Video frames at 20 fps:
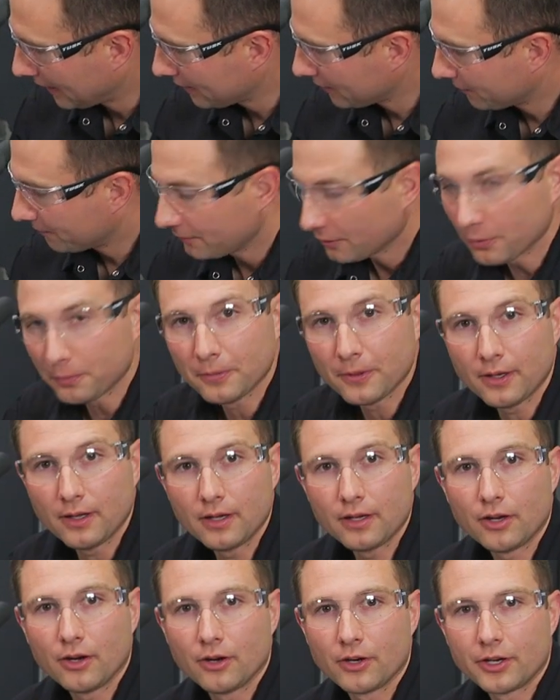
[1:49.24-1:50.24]
and the fill
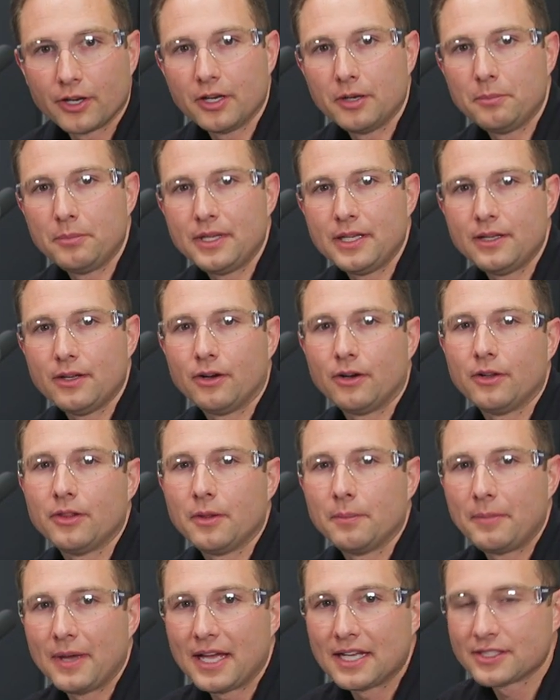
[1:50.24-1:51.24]
plug are gonna be on
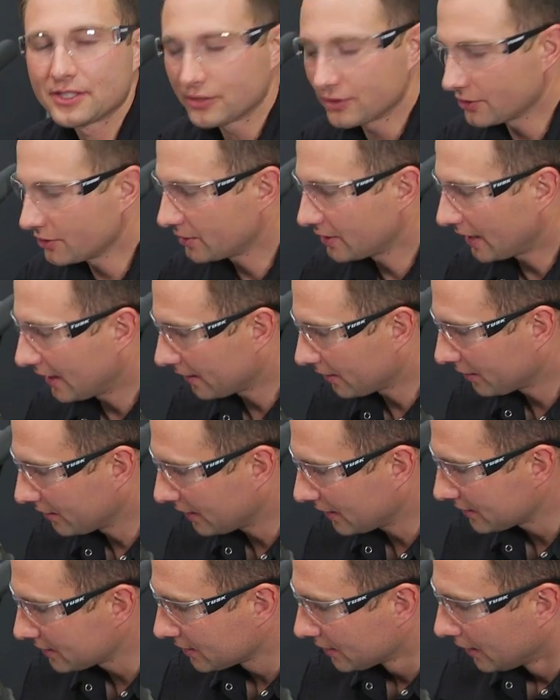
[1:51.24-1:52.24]
the passenger side on
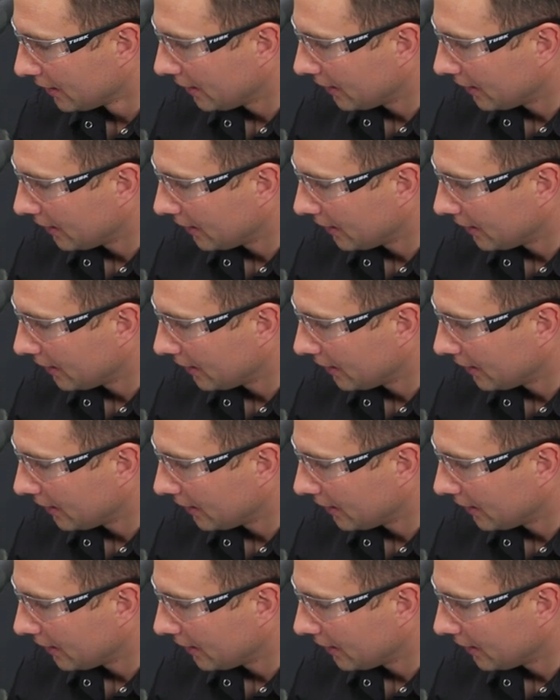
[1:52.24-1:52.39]
this.